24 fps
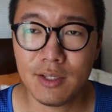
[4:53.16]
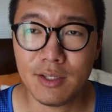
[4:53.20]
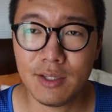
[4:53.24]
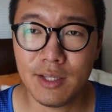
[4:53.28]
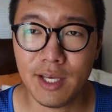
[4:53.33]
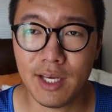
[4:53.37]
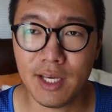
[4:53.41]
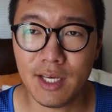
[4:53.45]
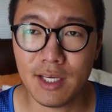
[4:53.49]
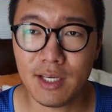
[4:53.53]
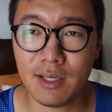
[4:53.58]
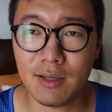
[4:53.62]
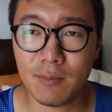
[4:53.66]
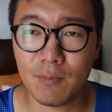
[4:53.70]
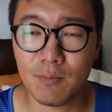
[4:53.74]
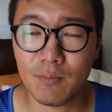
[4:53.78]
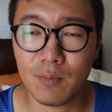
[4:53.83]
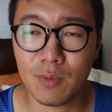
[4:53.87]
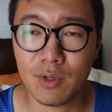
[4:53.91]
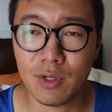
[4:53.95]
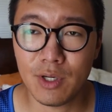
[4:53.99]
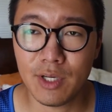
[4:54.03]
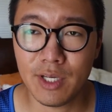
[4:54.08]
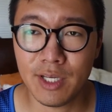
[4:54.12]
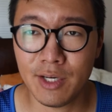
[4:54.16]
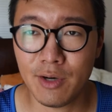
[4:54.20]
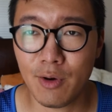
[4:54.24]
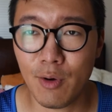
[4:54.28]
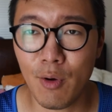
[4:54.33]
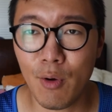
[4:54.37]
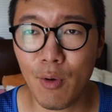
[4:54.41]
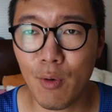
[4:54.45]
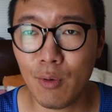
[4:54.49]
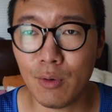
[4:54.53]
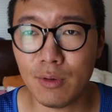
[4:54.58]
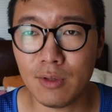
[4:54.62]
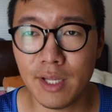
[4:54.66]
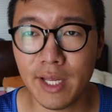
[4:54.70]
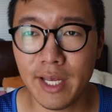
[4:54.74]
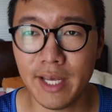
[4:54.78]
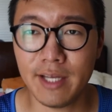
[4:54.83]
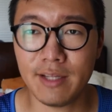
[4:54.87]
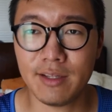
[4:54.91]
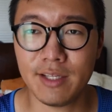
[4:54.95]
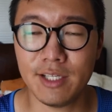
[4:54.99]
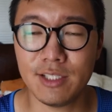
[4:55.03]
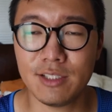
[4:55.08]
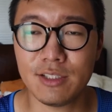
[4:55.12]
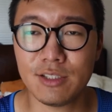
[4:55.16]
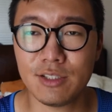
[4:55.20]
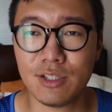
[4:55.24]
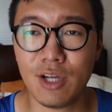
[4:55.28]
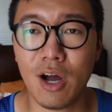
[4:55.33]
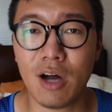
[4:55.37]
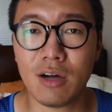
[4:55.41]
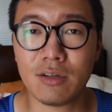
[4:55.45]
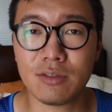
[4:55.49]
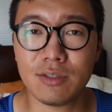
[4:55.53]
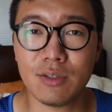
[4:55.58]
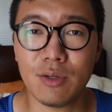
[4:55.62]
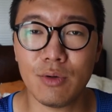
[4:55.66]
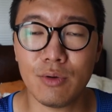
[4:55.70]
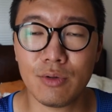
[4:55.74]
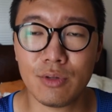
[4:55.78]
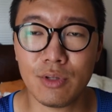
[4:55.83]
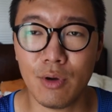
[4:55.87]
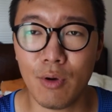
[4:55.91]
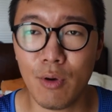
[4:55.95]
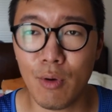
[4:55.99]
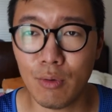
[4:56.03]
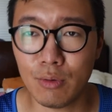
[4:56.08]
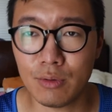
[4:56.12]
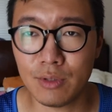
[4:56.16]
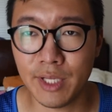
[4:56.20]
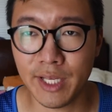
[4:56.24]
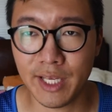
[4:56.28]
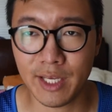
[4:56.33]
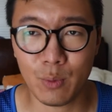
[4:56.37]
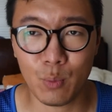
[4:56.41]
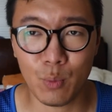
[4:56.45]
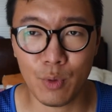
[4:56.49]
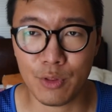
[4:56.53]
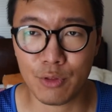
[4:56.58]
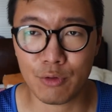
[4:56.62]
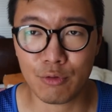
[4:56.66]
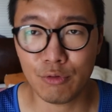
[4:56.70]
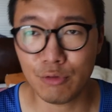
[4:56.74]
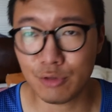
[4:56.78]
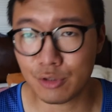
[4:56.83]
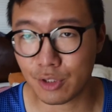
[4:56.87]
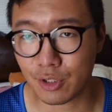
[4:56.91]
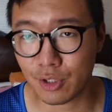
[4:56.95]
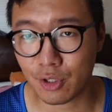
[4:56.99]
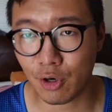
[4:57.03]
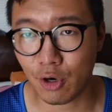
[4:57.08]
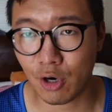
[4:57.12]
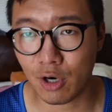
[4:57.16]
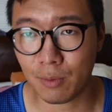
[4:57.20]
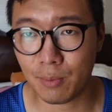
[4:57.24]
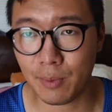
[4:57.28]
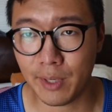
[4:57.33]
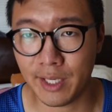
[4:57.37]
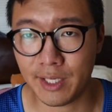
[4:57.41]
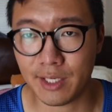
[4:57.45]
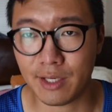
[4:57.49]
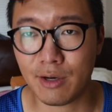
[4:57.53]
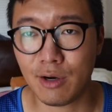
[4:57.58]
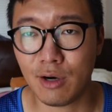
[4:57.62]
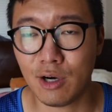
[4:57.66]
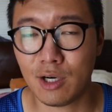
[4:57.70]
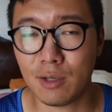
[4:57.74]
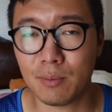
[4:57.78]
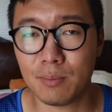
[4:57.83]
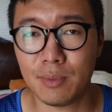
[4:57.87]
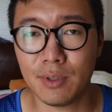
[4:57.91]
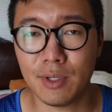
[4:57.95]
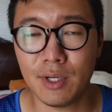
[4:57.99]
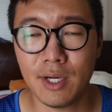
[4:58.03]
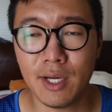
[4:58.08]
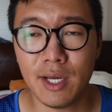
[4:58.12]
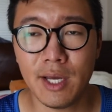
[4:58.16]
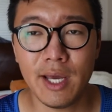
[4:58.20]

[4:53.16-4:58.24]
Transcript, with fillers: they in a whole lake they stock the whole lake with crucian carp and carp